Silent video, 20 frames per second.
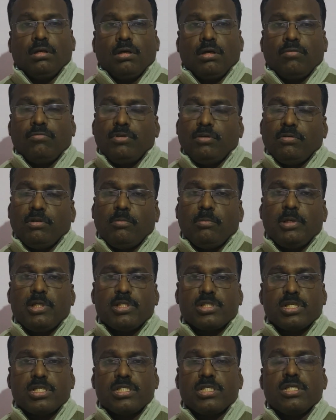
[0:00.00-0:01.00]
uh, we will be
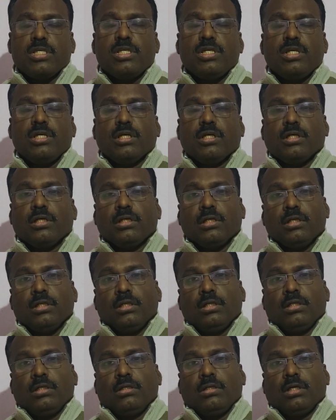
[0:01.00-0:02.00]
discussing here
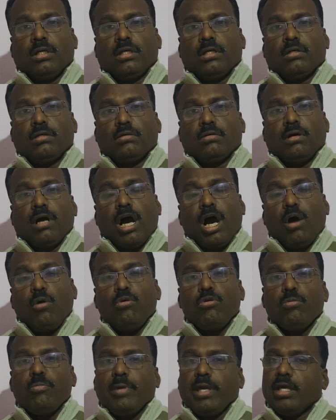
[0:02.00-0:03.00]
uh, how
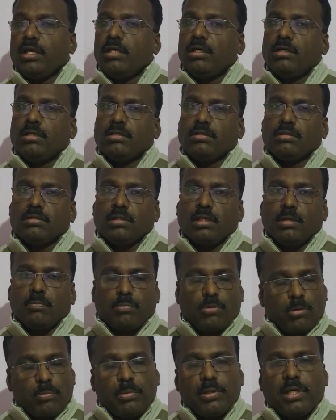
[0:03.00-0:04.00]
to make a
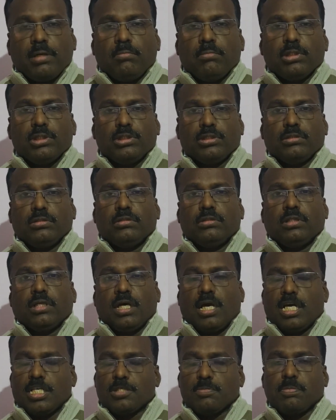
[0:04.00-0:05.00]
proper combustion
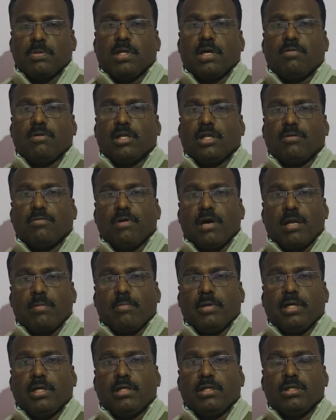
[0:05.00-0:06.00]
as per our
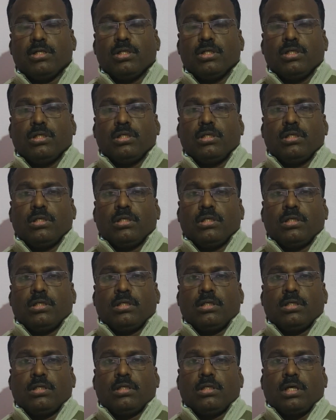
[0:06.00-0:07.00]
requirement
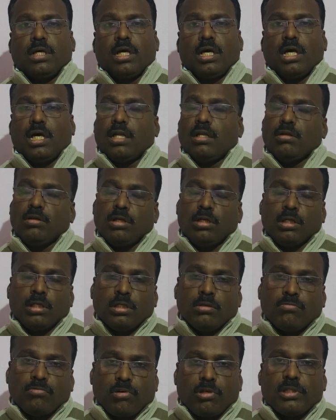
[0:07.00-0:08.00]
and
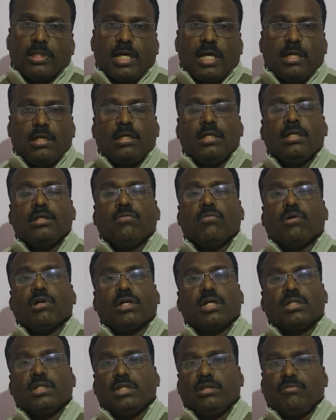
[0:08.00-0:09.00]
for that what
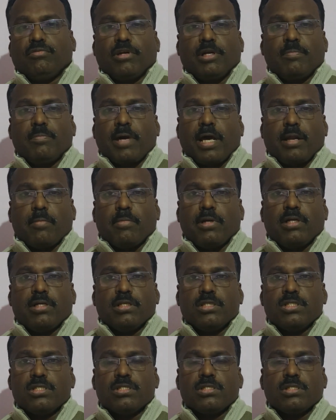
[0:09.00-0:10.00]
are the different
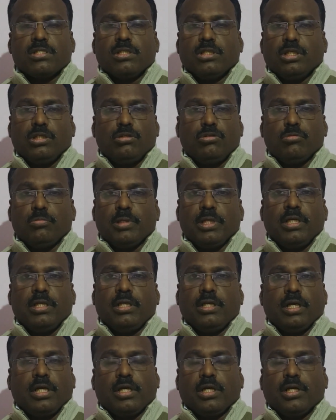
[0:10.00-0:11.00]
parameters need to be
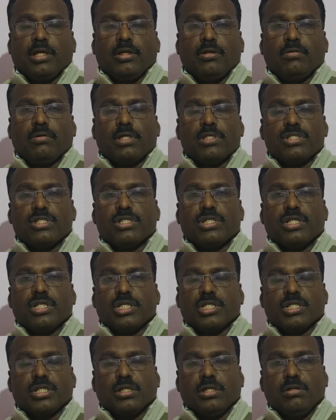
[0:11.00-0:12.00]
taken into
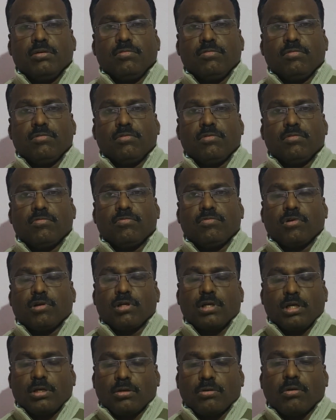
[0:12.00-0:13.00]
consideration for
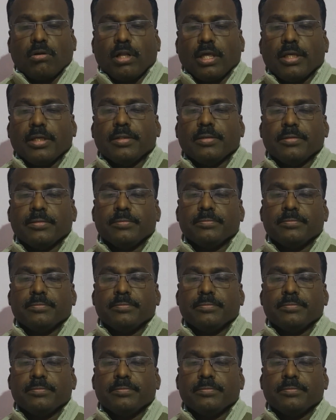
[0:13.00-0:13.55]
controlling.